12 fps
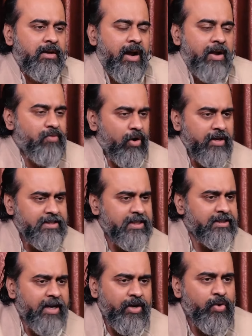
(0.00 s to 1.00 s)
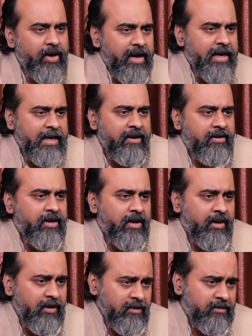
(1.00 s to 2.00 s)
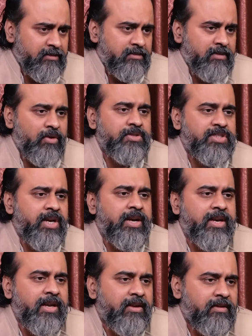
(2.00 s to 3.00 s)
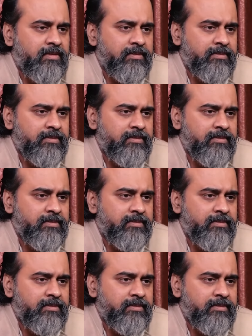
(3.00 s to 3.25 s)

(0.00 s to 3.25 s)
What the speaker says: And what is it that you are getting in return? Hostility.